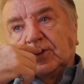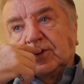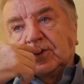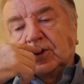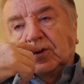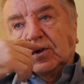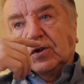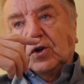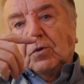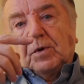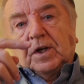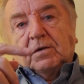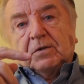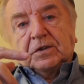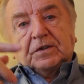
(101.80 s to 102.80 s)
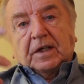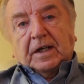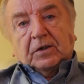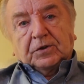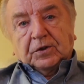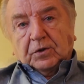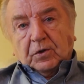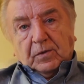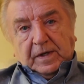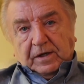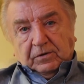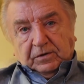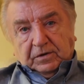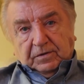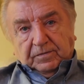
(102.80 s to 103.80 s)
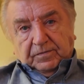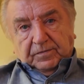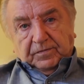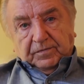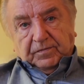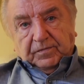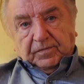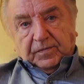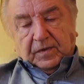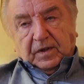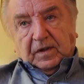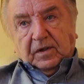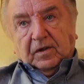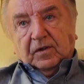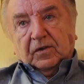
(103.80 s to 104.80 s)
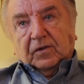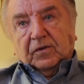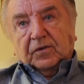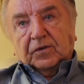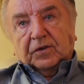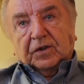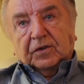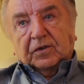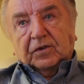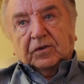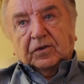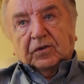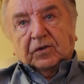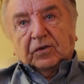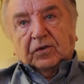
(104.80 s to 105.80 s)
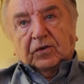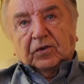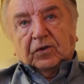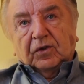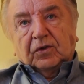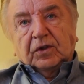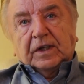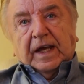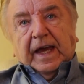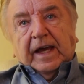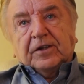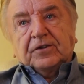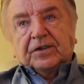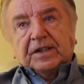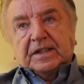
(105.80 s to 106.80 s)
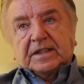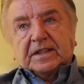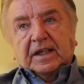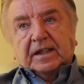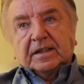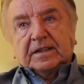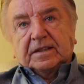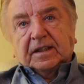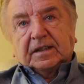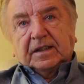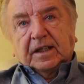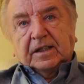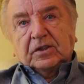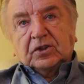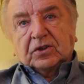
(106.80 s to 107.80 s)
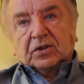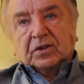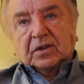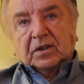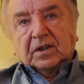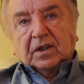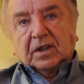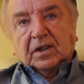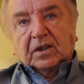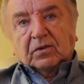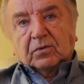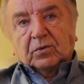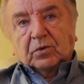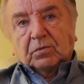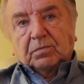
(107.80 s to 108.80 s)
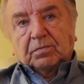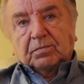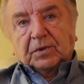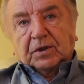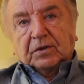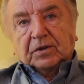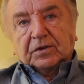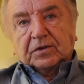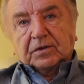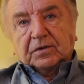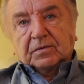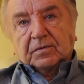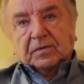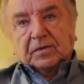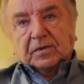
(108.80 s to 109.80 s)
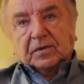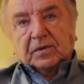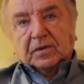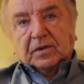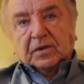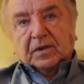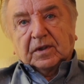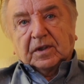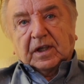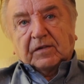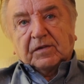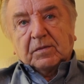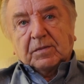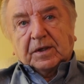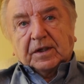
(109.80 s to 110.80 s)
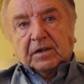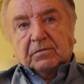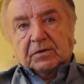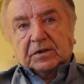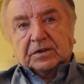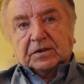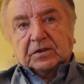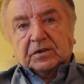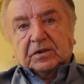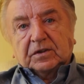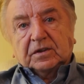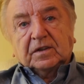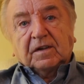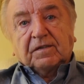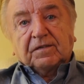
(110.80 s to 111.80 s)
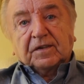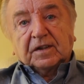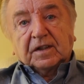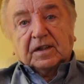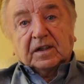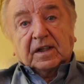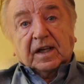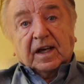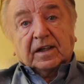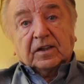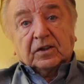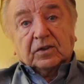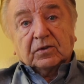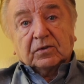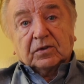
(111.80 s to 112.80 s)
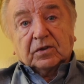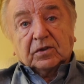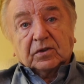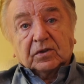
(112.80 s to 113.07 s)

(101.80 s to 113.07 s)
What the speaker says: So nobody was allowed to go out. So you could actually sense the tension in the room because everybody was different in the attitude.